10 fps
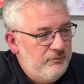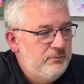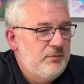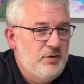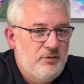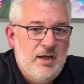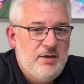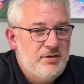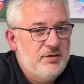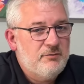you've got to
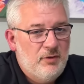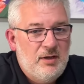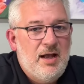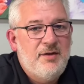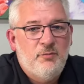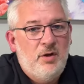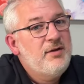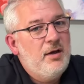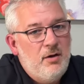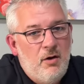just realize what
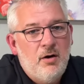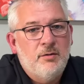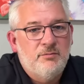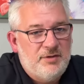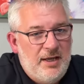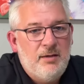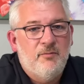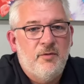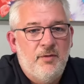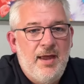they are and take them
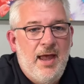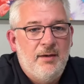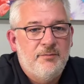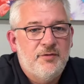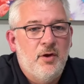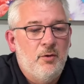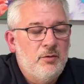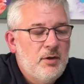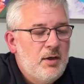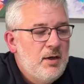for that. So,
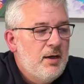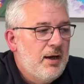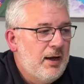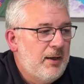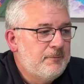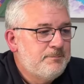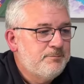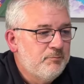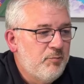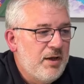
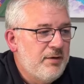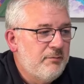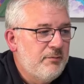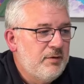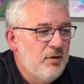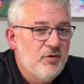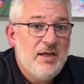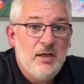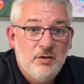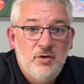but
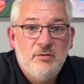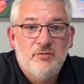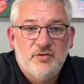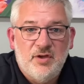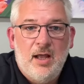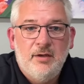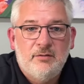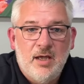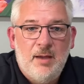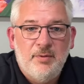get a good solid
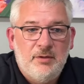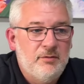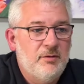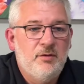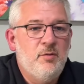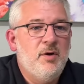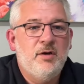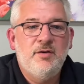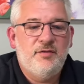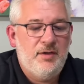copy. The New
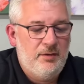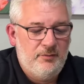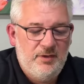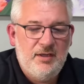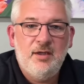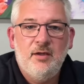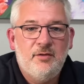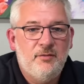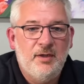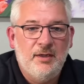American Standard, the
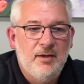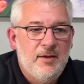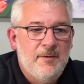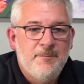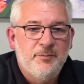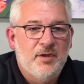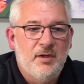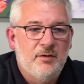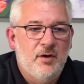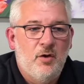ESV,
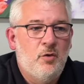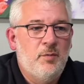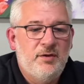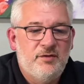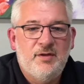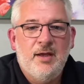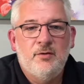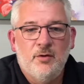the Holman Standard,